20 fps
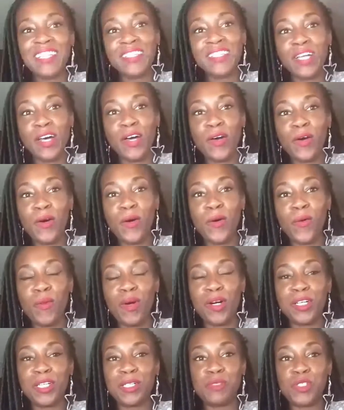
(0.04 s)
Hello,
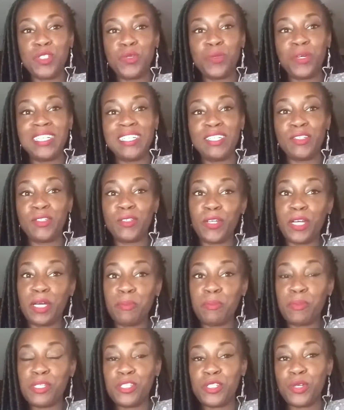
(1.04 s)
welcome to another
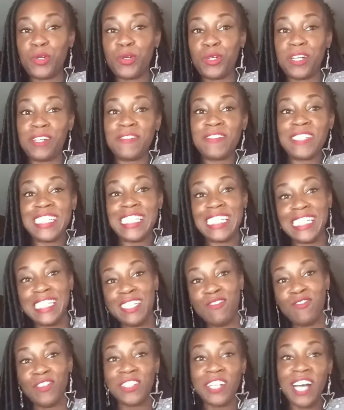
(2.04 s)
episode of
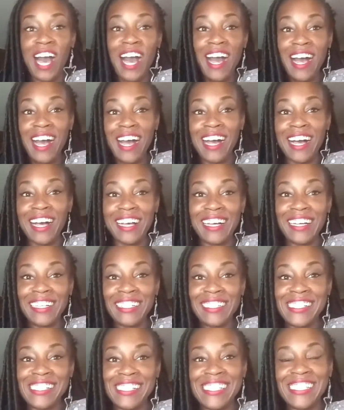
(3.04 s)
T
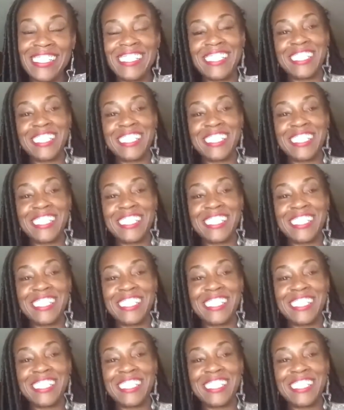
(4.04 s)
Vlogs.